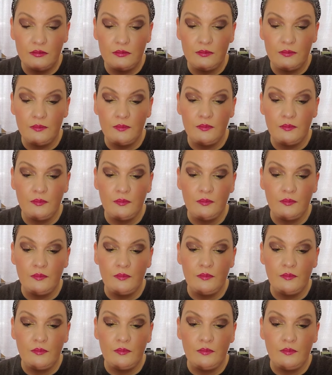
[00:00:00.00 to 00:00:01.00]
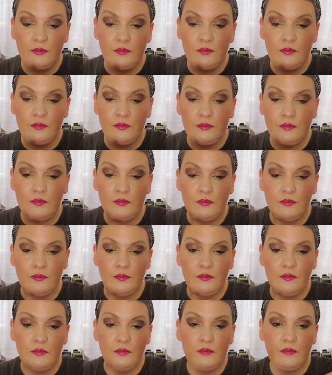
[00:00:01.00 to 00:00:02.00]

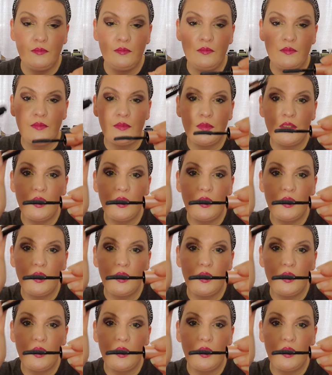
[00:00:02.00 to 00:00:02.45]
(silence)